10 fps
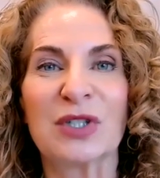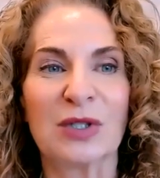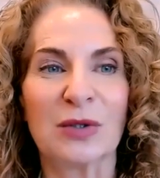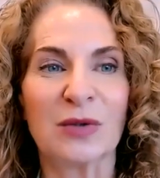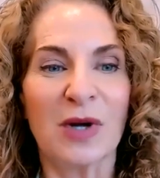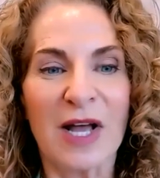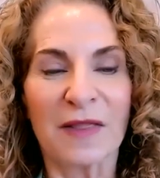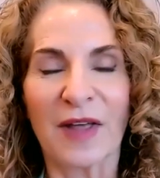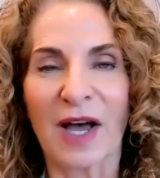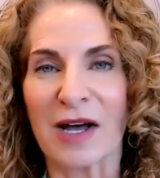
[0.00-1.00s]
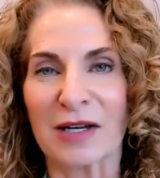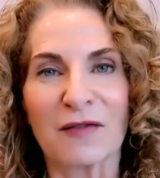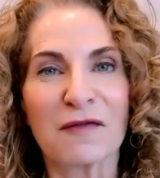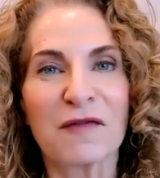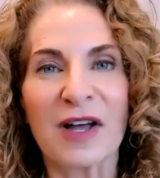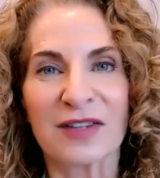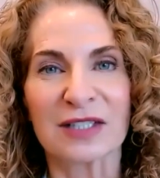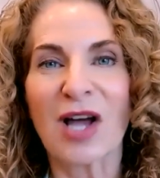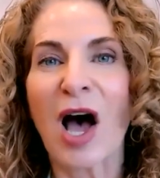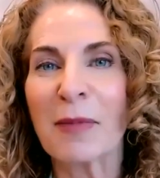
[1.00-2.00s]
to the
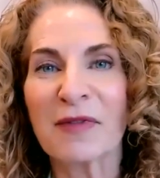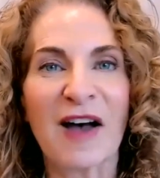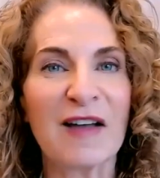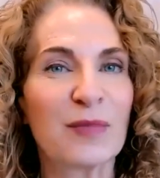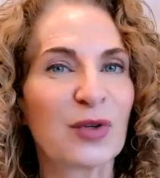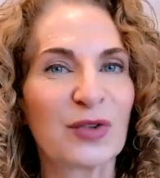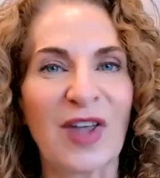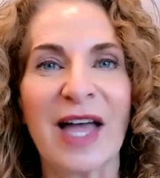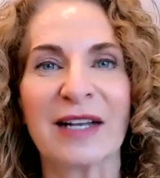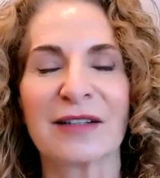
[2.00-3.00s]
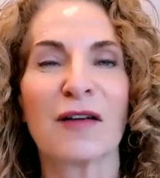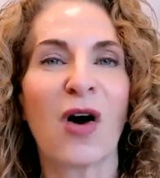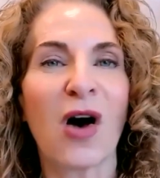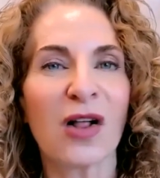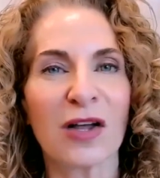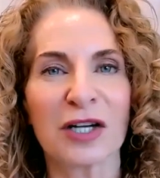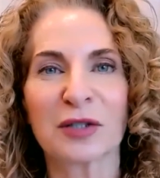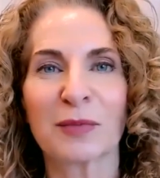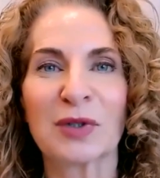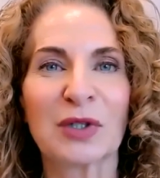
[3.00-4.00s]
top 5% of all
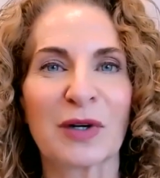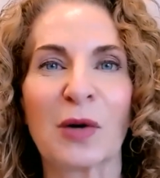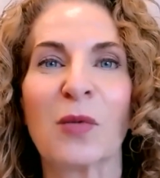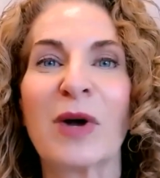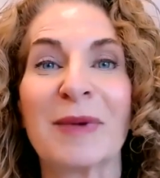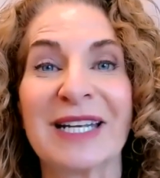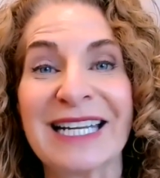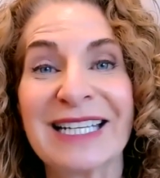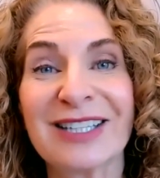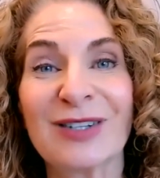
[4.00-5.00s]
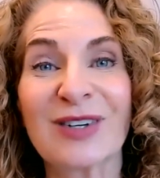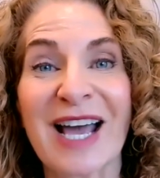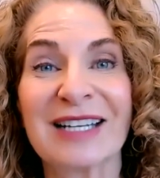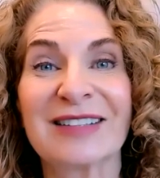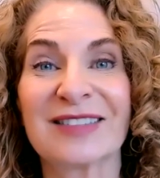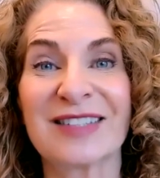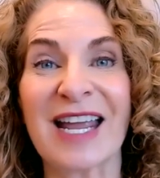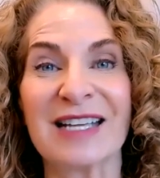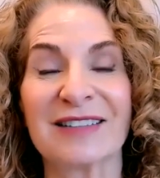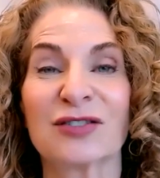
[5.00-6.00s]
entrepreneurial women in the United
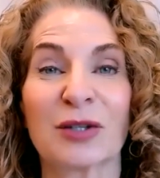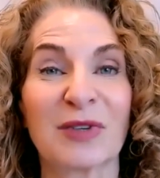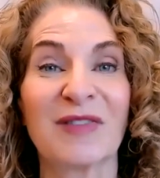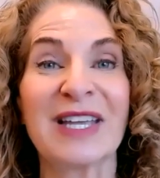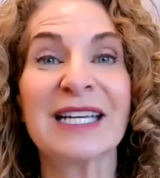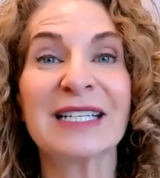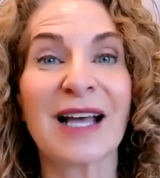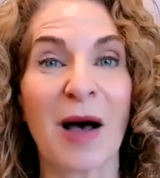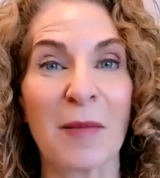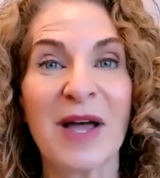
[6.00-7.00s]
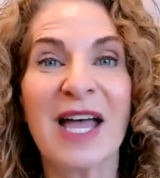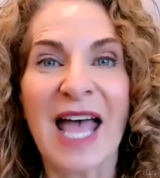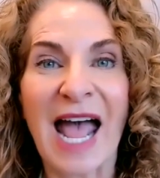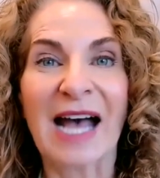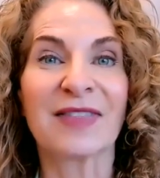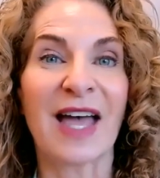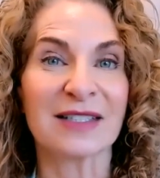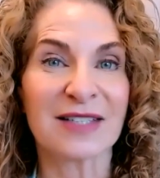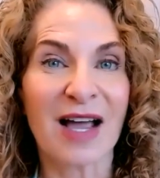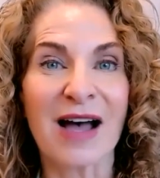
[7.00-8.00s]
States in terms of income at
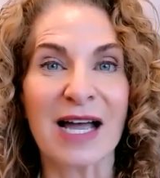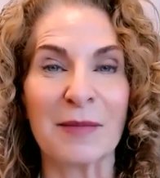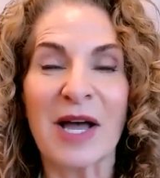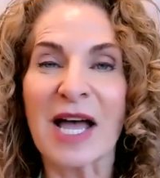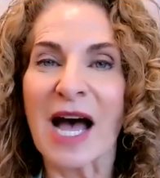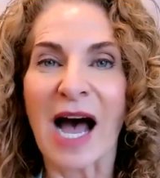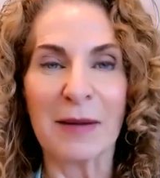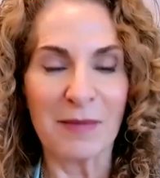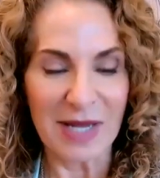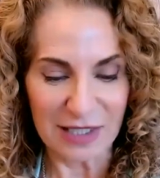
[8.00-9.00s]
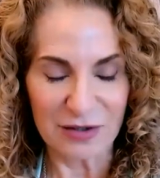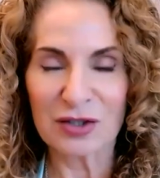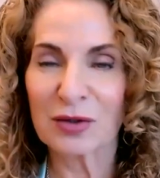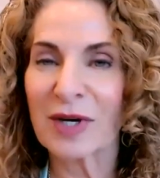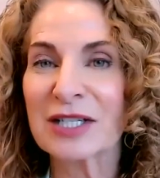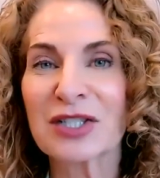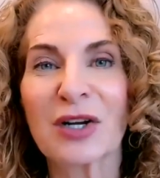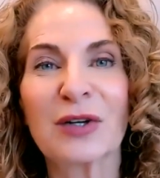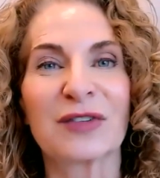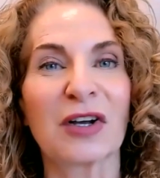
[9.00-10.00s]
that time. I managed trade
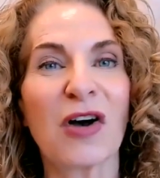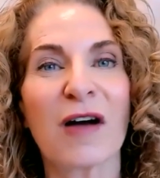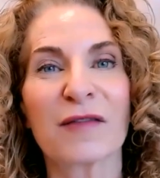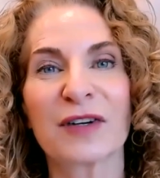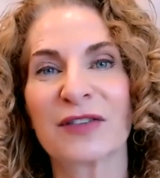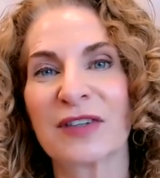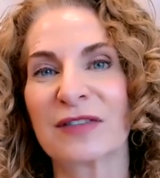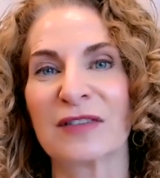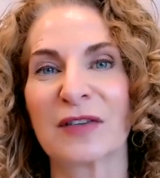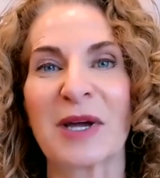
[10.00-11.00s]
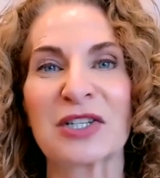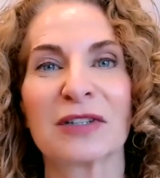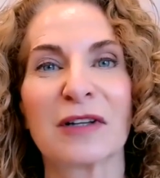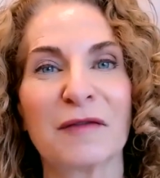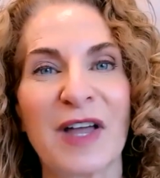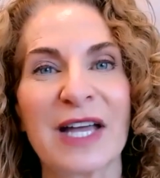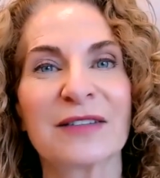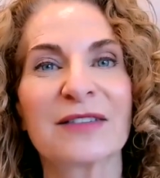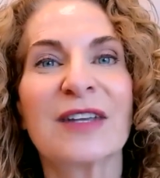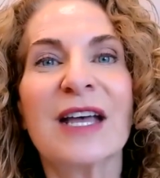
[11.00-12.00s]
shows and conferences and special
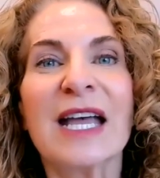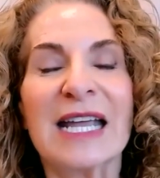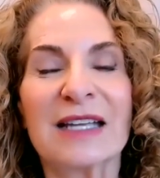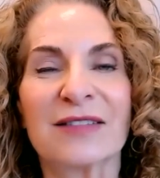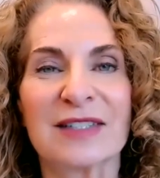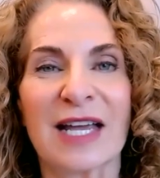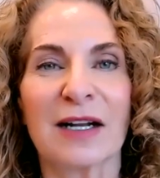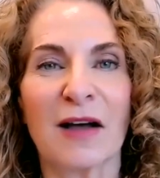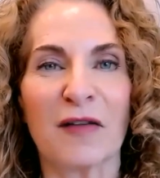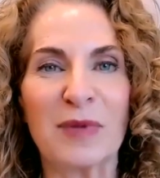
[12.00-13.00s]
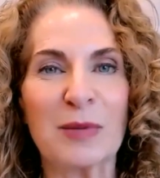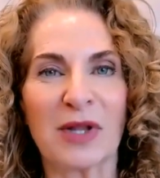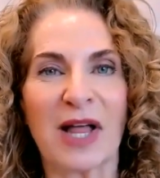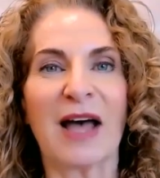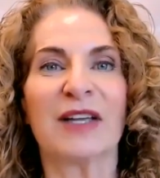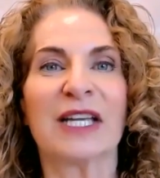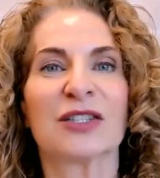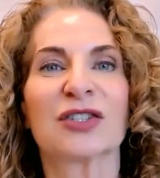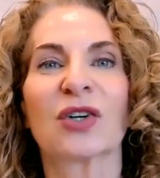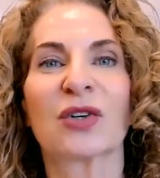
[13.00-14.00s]
events. Instead of people having
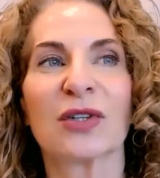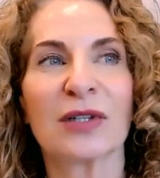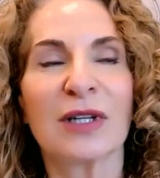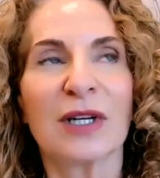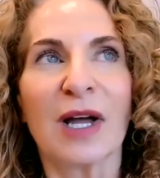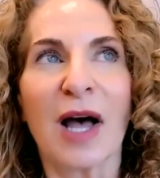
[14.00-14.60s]
internal